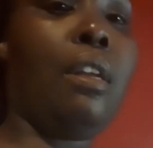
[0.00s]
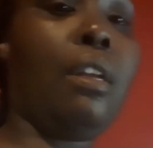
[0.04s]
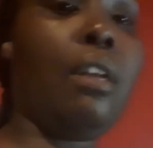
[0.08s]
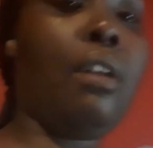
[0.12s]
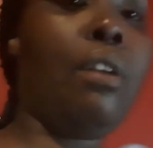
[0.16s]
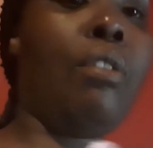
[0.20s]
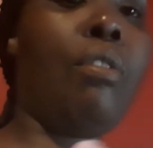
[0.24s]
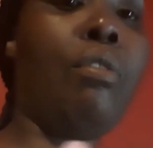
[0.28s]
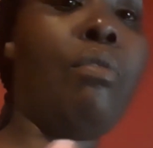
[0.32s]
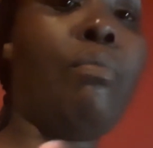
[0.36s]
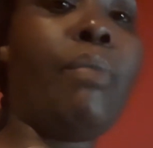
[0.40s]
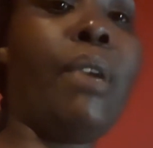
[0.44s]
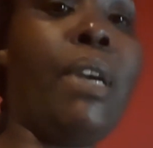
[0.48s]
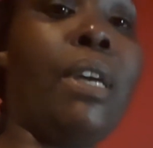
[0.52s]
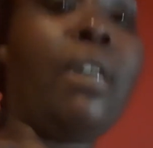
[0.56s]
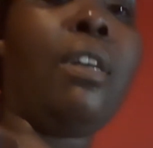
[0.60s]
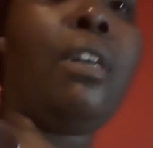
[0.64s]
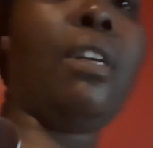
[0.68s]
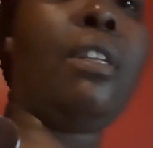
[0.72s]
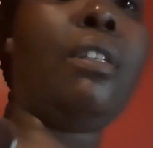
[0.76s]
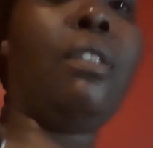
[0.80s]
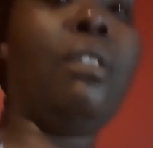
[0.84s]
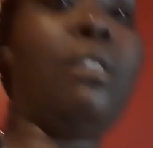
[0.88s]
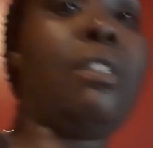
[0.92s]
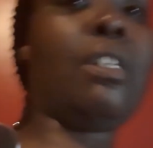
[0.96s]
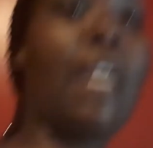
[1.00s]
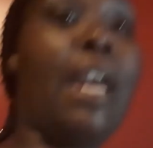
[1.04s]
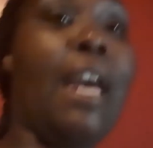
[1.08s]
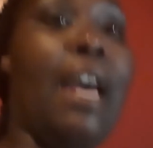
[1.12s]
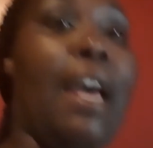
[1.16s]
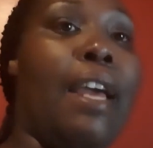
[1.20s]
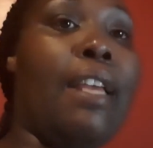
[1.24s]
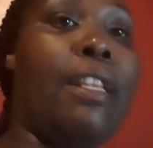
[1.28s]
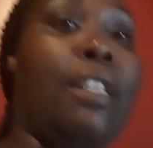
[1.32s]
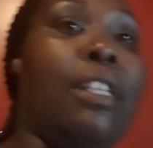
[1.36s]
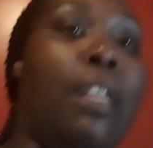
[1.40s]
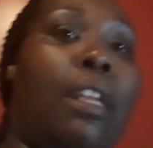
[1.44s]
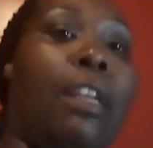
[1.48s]
oh my goodness,
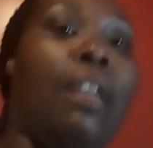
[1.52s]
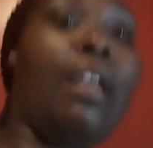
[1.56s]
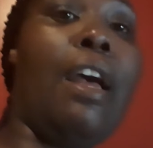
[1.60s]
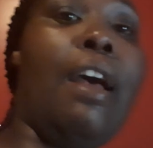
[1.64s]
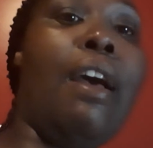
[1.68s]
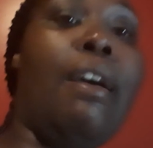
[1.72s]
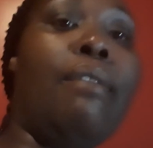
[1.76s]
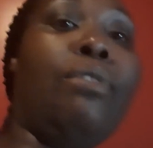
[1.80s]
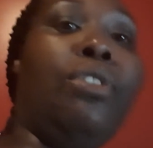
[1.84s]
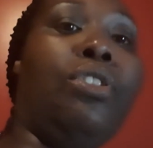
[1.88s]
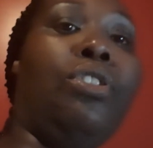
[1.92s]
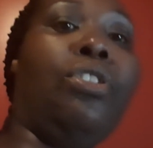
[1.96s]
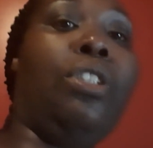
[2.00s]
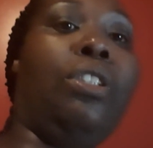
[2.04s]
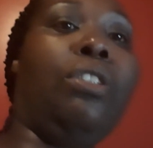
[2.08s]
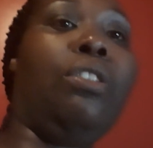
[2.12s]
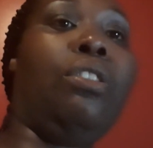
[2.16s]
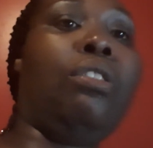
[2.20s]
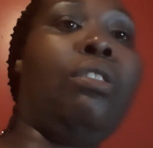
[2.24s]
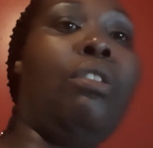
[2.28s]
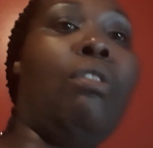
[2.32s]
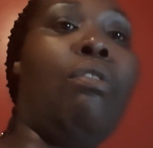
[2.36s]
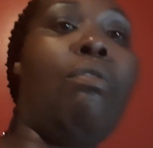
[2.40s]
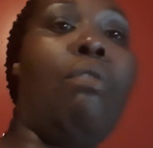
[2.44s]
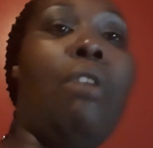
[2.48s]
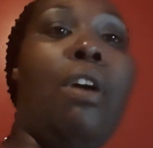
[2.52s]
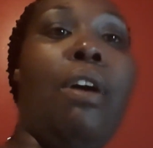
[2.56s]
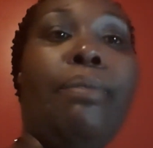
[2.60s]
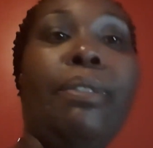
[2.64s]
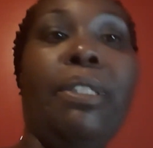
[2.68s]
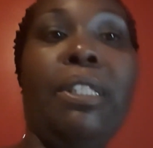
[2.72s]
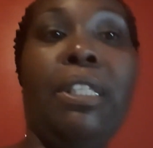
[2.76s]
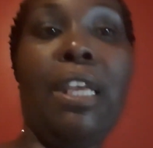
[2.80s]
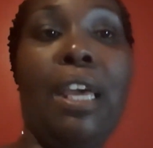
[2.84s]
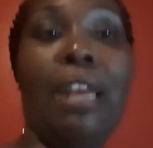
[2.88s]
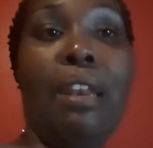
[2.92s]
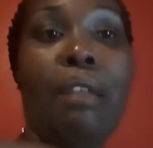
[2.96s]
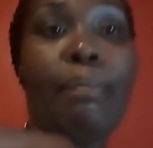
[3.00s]
guys, I was just so
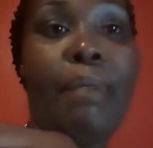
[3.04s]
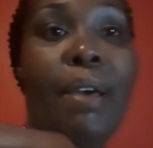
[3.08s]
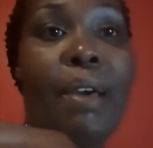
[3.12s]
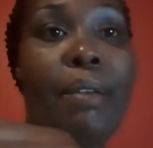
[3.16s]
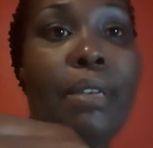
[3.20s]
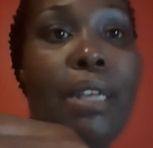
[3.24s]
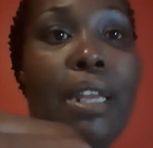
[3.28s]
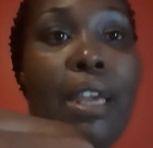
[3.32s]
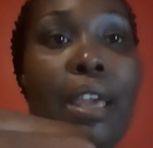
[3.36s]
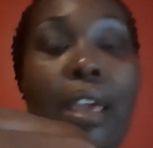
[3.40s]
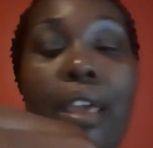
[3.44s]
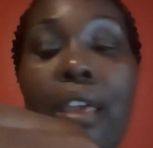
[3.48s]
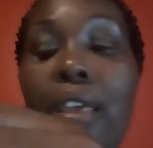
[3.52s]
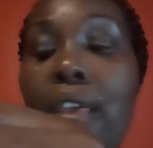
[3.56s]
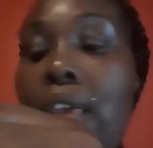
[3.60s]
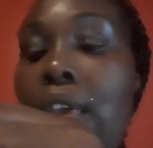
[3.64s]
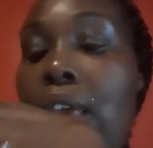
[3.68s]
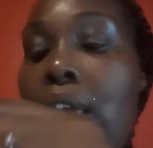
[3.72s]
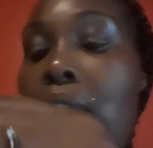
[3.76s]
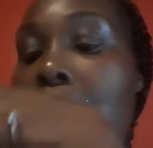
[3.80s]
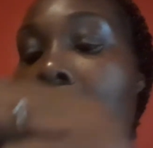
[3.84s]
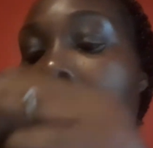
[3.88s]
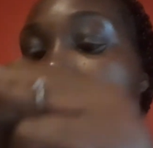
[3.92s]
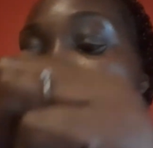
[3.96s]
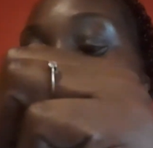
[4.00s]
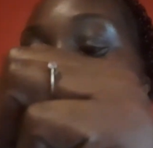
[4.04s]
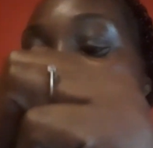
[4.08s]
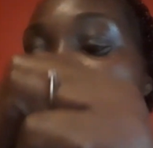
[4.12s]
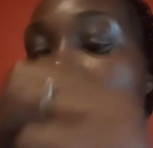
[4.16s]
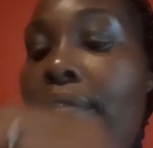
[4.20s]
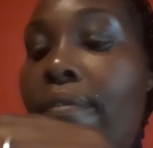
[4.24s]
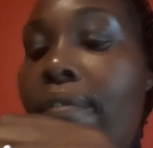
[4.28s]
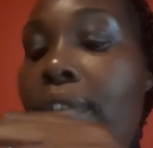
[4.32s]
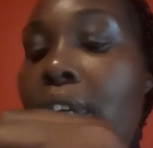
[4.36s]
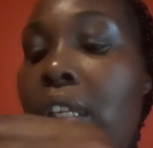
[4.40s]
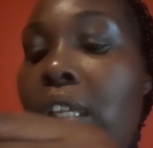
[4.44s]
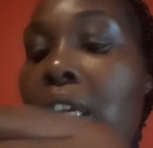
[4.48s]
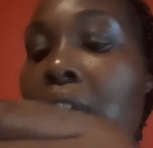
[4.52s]
upset about that.
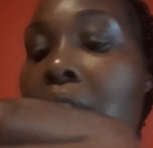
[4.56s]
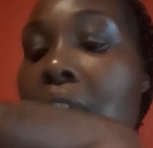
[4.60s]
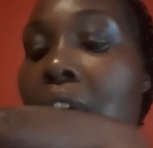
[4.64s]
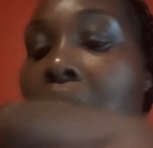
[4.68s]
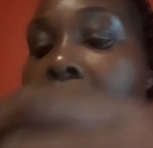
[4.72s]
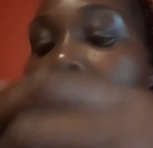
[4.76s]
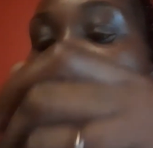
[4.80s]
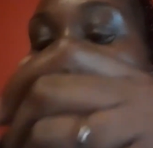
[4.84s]
That really had